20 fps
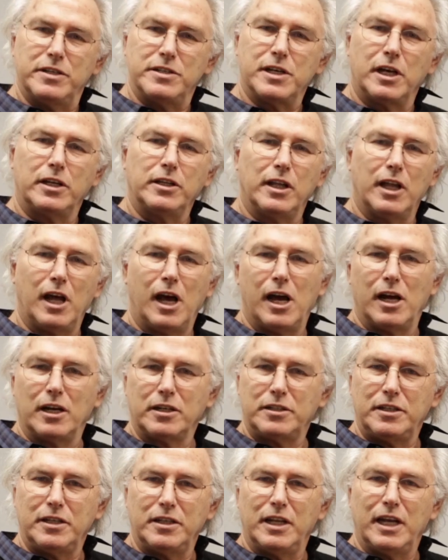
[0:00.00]
is
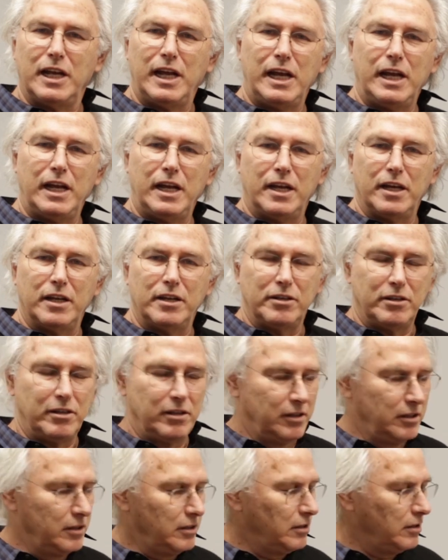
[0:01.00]
unlocked in the hand,
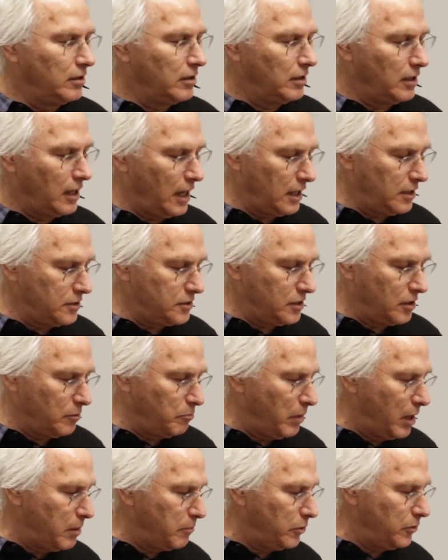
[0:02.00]
and it's a
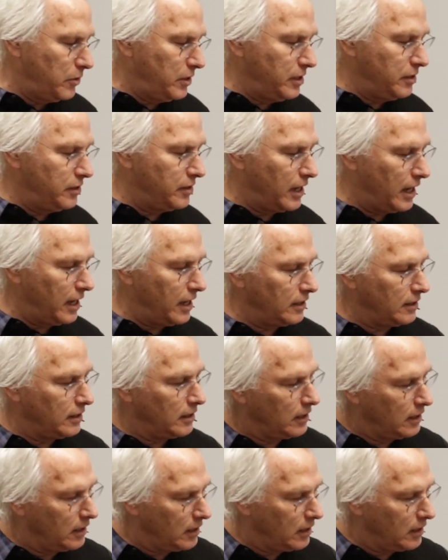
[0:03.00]
memory that